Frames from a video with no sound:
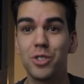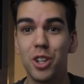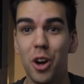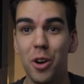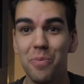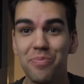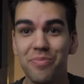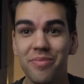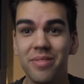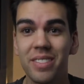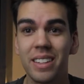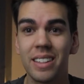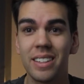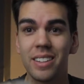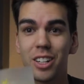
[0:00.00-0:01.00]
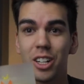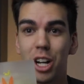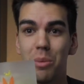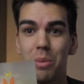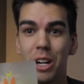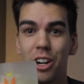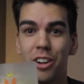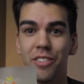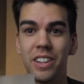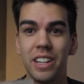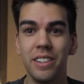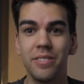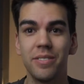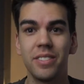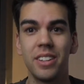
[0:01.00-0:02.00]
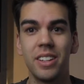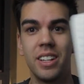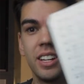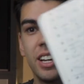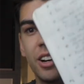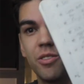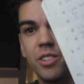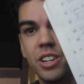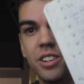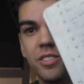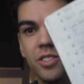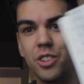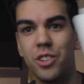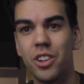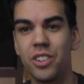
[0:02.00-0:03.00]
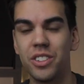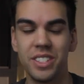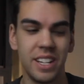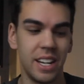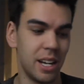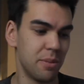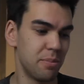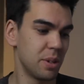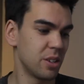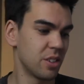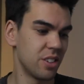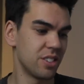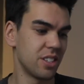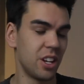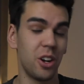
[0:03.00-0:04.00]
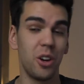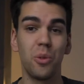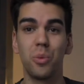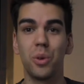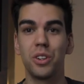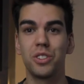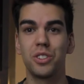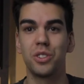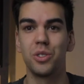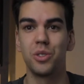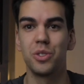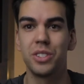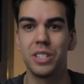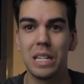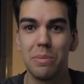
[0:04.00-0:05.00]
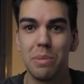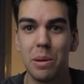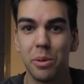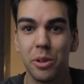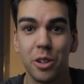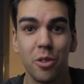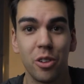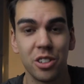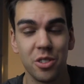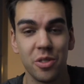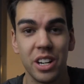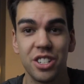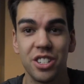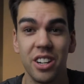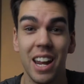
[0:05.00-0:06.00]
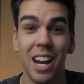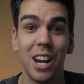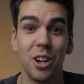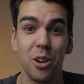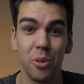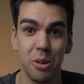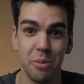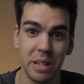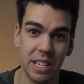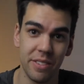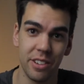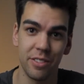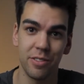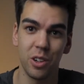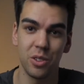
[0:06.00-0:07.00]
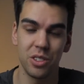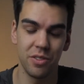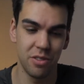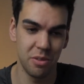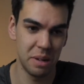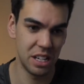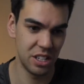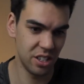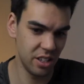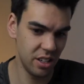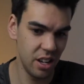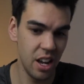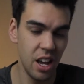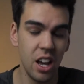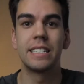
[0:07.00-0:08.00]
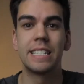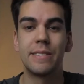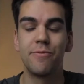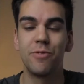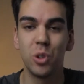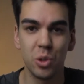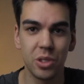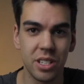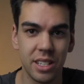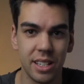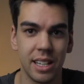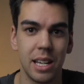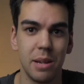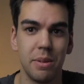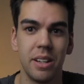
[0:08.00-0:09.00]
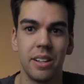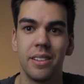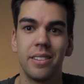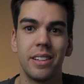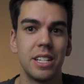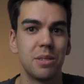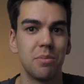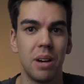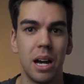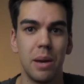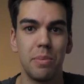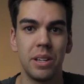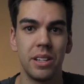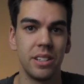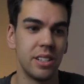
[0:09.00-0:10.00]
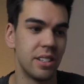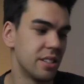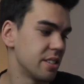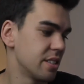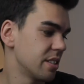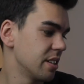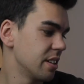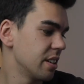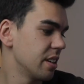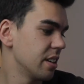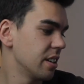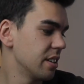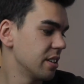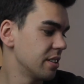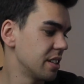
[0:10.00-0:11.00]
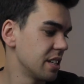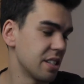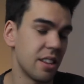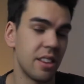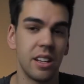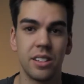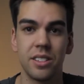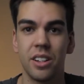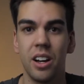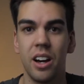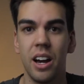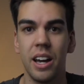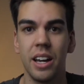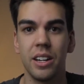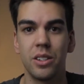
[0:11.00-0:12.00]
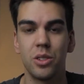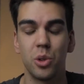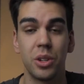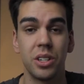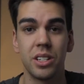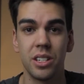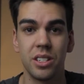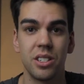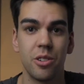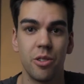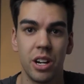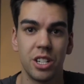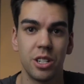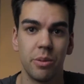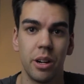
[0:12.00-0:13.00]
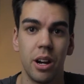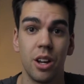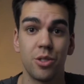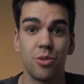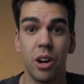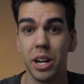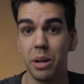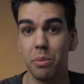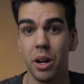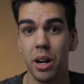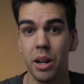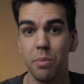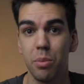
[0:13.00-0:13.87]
so got my coffee. I've written a few notes down because I don't want to steer people in the wrong direction and I don't want to be giving false information. It's full disclaimer, these are my opinions. These are things that I took into consideration when I was writing my